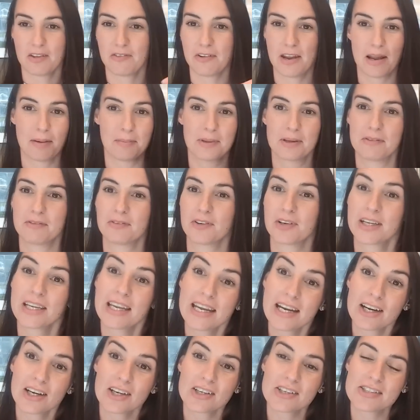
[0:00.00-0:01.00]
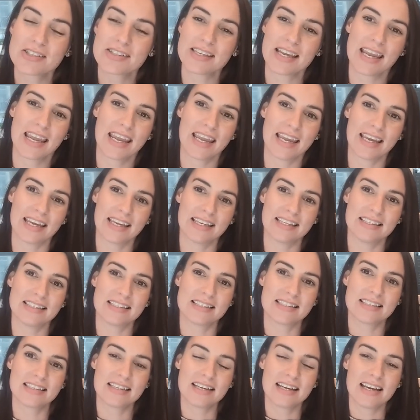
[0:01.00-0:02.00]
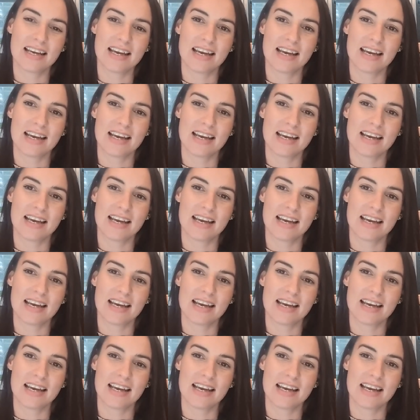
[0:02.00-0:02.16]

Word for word: for the family for years. And